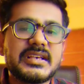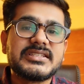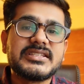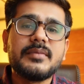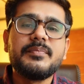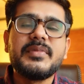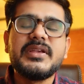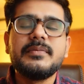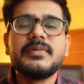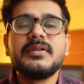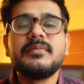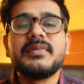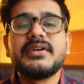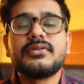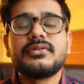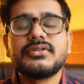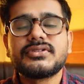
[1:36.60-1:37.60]
Some people
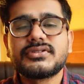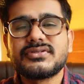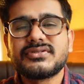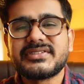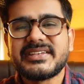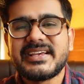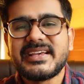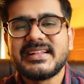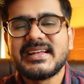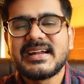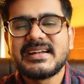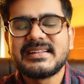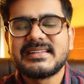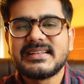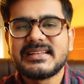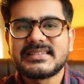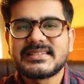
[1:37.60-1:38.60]
may also say
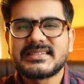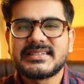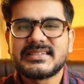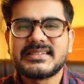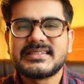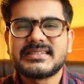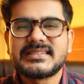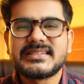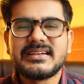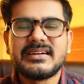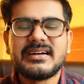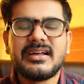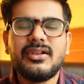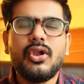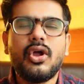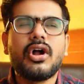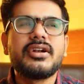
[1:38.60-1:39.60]
that this is a
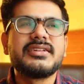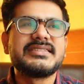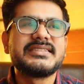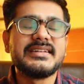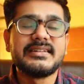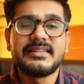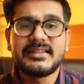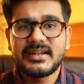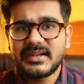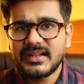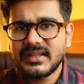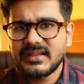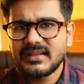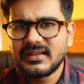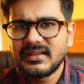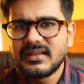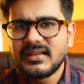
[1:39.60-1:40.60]
lot
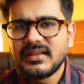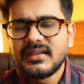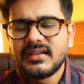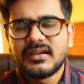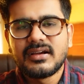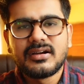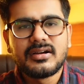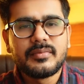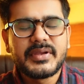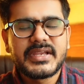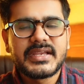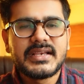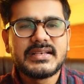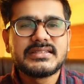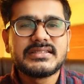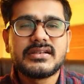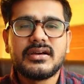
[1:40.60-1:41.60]
synthetic,
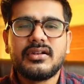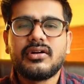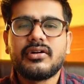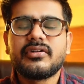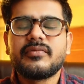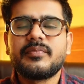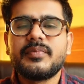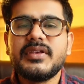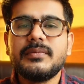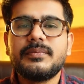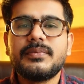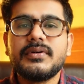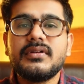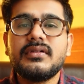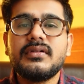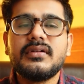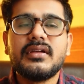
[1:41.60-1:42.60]
because a lot of
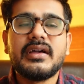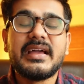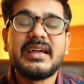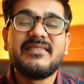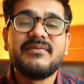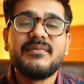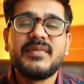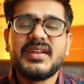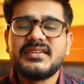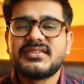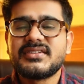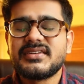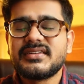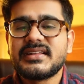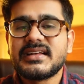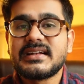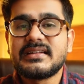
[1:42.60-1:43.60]
people have
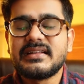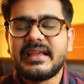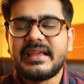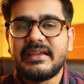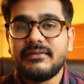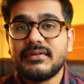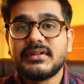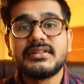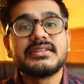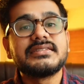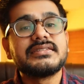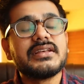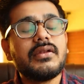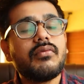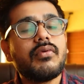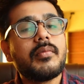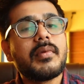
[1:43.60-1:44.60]
mentioned that even the
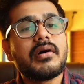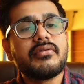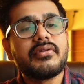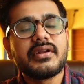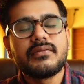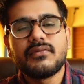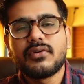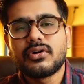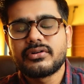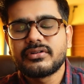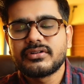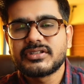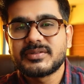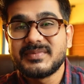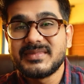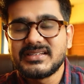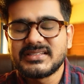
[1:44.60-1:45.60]
Silver Mountain Water
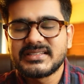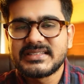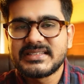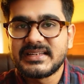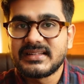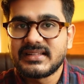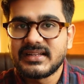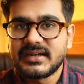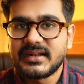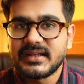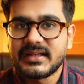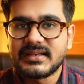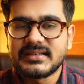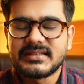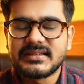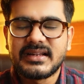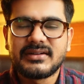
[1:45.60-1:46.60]
smells synthetic.
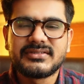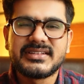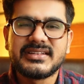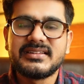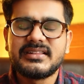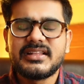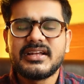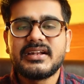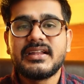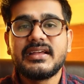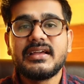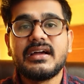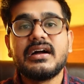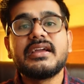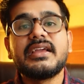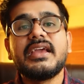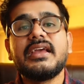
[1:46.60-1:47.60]
Now synthetic,
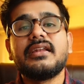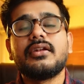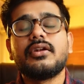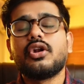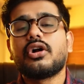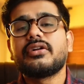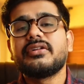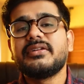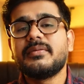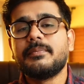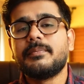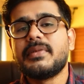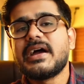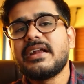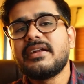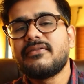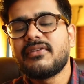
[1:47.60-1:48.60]
again, not in a
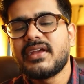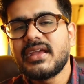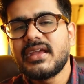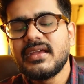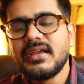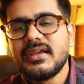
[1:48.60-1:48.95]
bad way,